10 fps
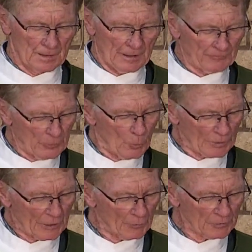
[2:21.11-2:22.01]
If you
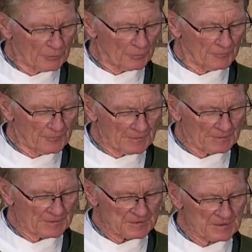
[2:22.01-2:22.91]
went out into a field,
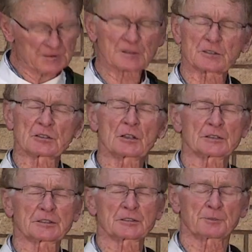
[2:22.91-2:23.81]
he says, and saw a
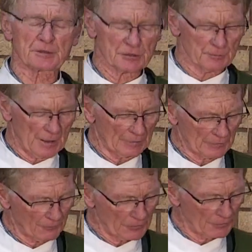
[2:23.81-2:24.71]
suspicious mound
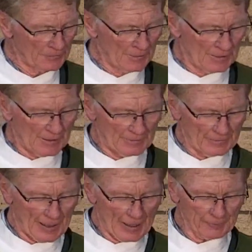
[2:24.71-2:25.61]
of earth and
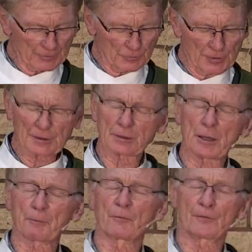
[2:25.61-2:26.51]
happened to dig it
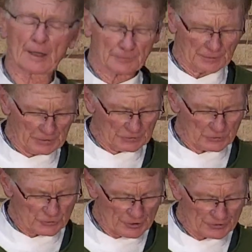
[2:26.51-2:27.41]
up and found a hidden
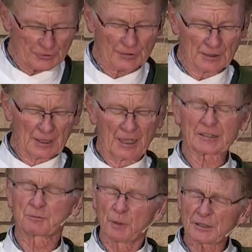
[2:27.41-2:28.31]
treasure,
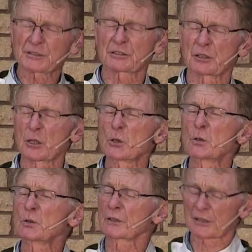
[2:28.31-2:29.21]
as much
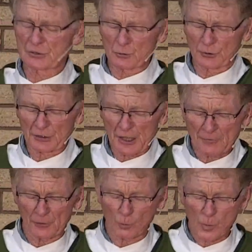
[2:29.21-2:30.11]
gold as you could
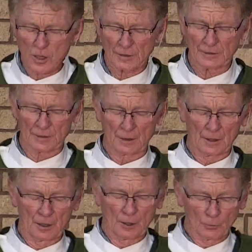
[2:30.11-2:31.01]
ever want,
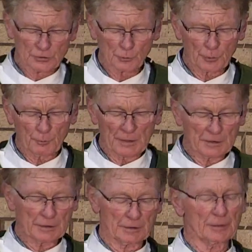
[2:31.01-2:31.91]
would you
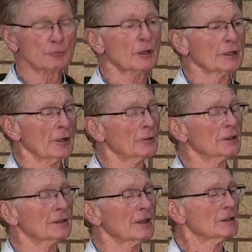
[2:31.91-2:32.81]
immediately run out
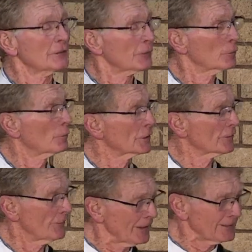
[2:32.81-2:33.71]
and tell everyone where to
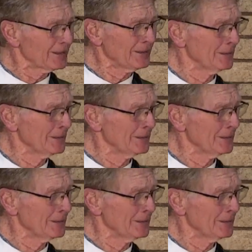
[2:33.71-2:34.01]
find it?